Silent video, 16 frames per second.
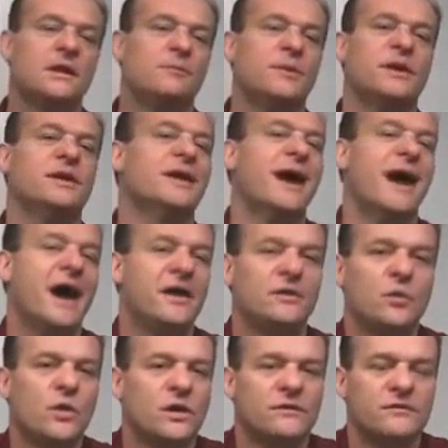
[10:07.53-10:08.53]
But in
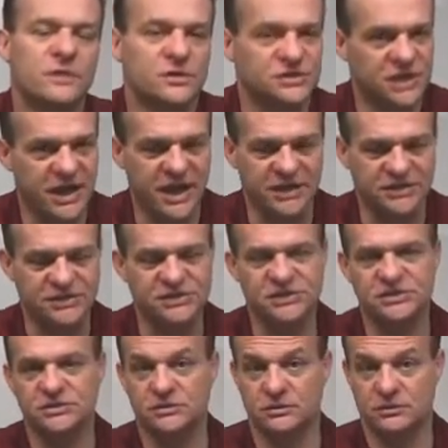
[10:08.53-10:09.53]
either one of those
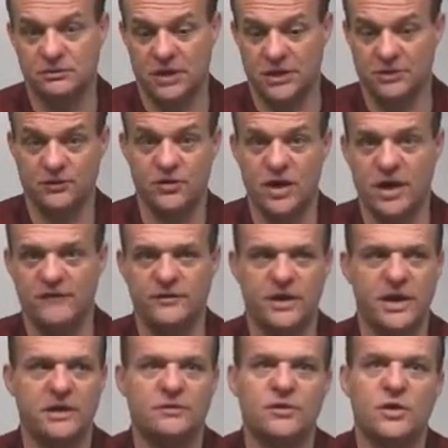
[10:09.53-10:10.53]
cases that you're driving
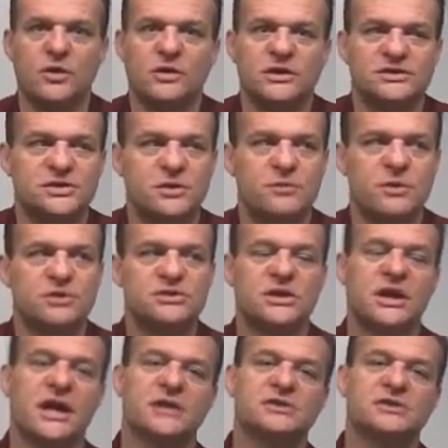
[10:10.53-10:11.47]
down the road listening to music,